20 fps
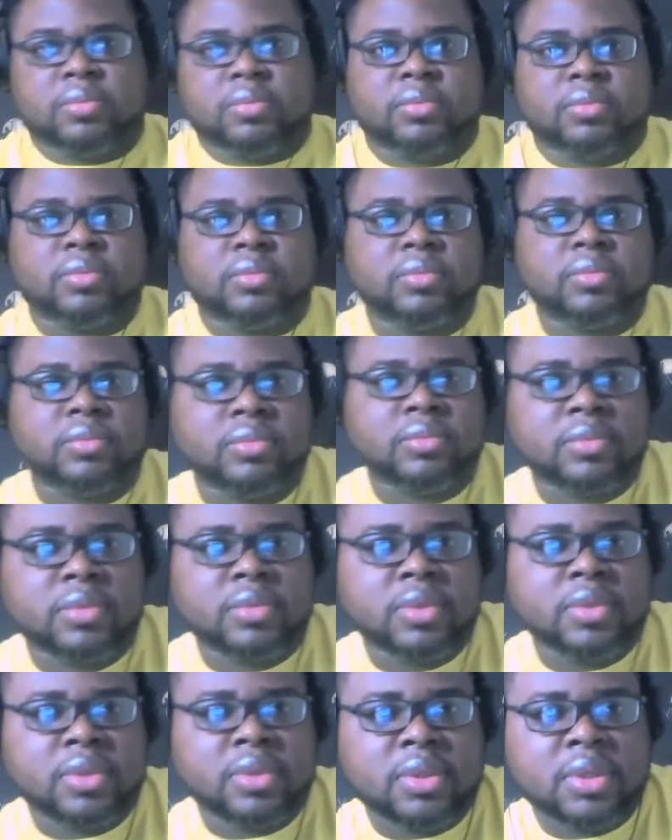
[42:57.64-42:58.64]

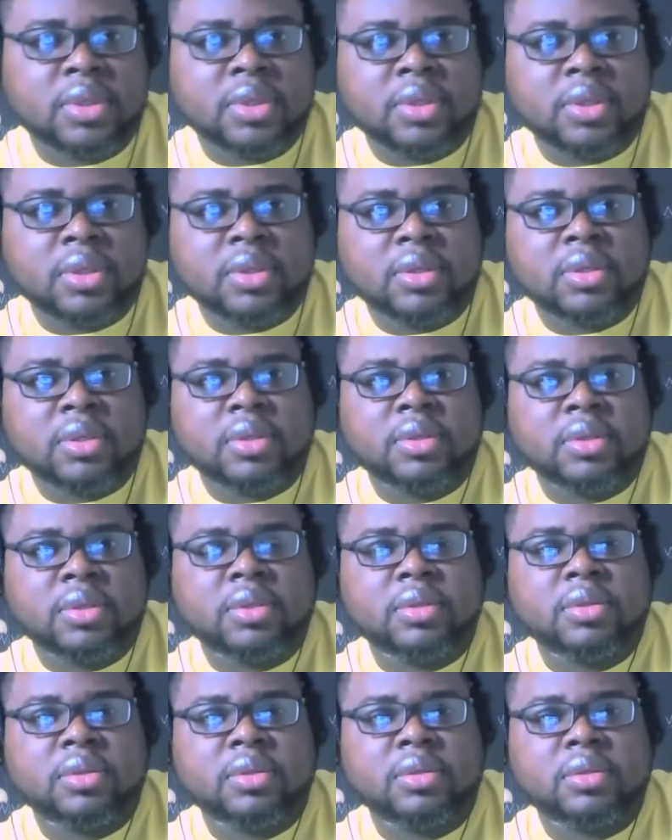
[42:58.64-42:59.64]

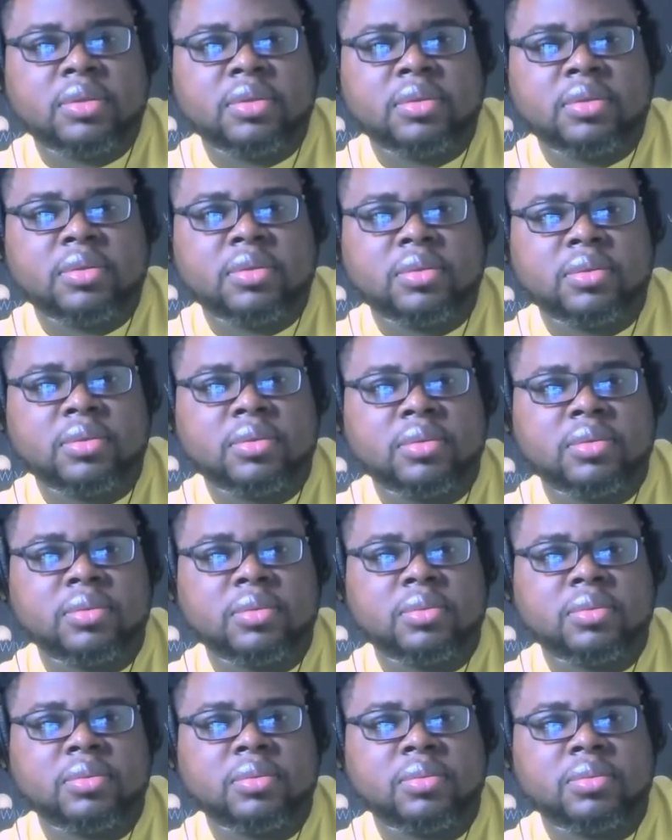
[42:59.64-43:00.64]

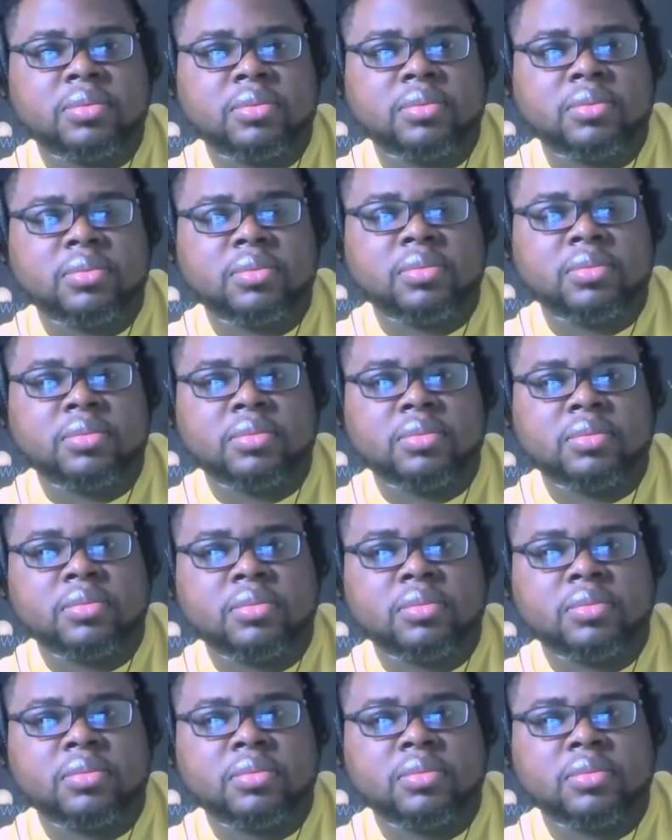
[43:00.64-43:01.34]
This person isn't speaking.